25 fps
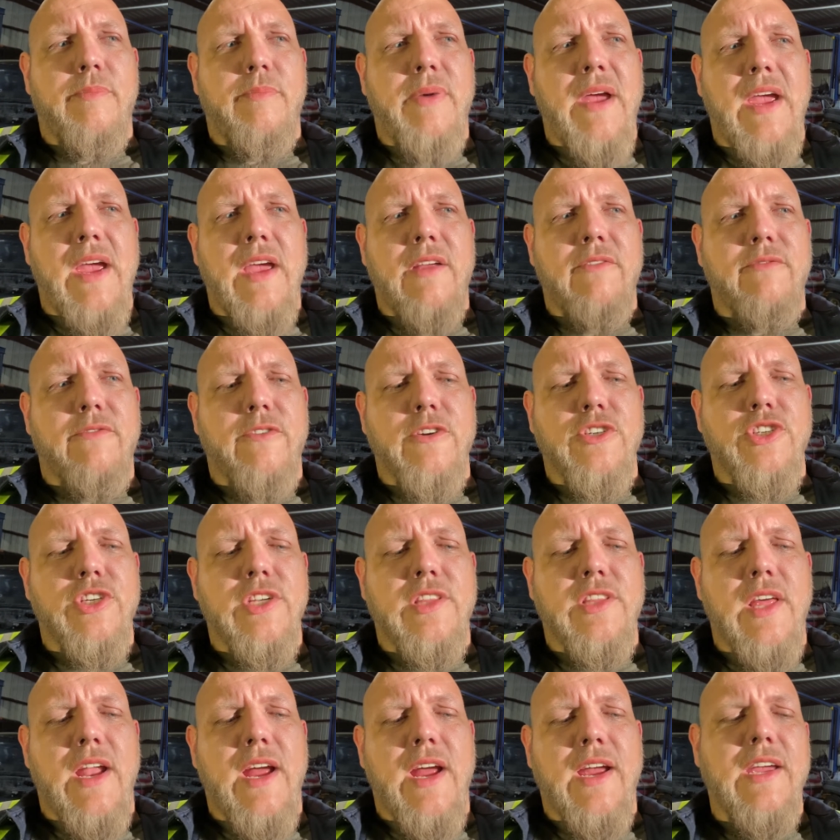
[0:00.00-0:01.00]
paying for
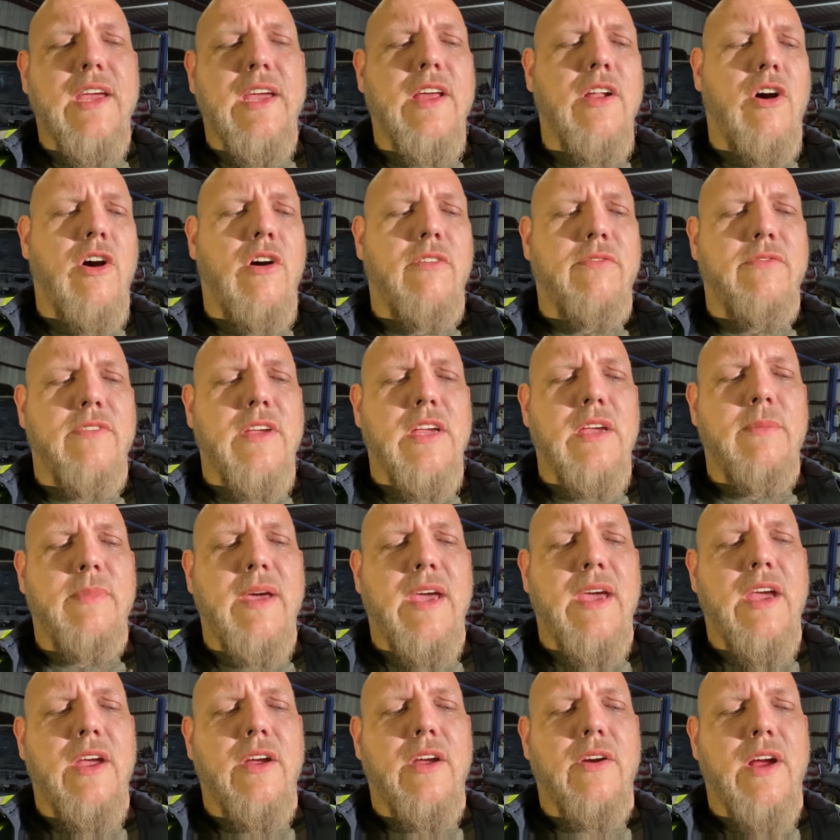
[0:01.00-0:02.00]
shit that I can get off
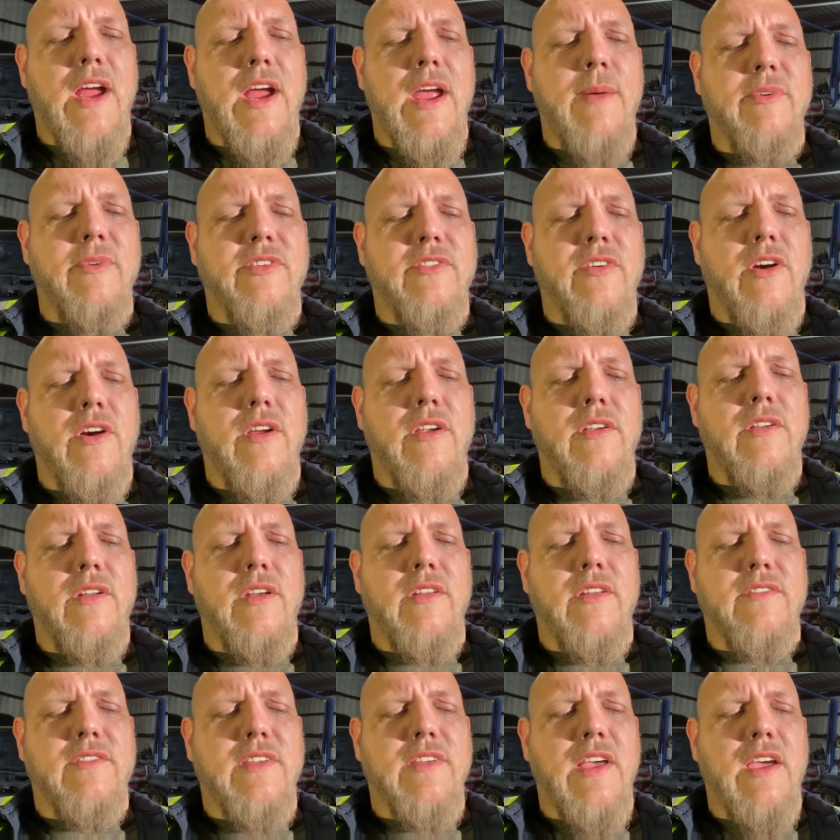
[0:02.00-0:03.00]
eBay or Amazon
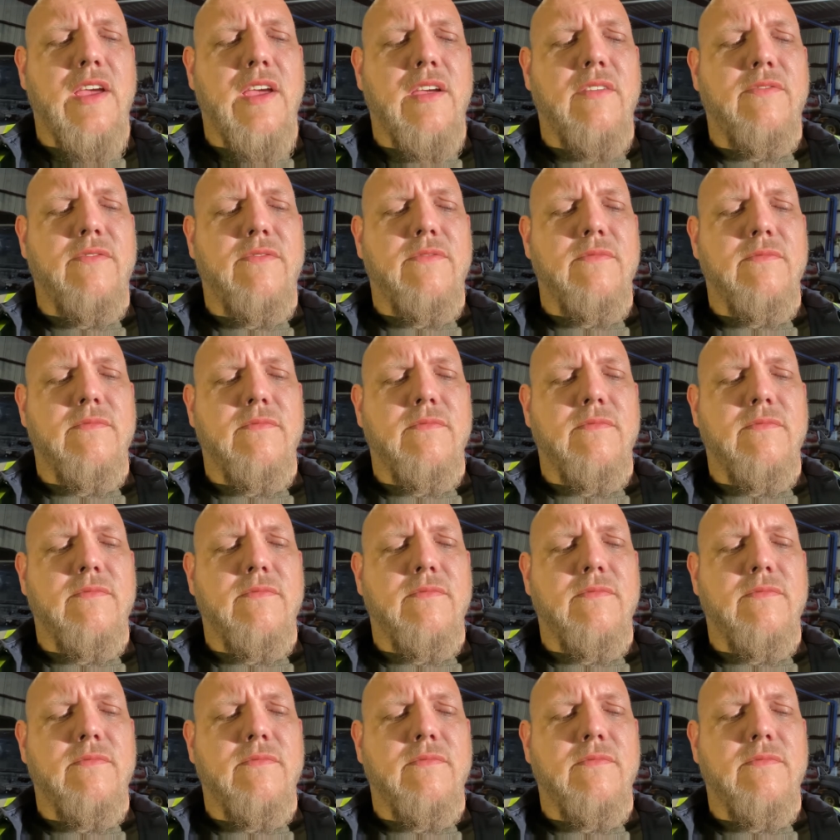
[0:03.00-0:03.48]
and save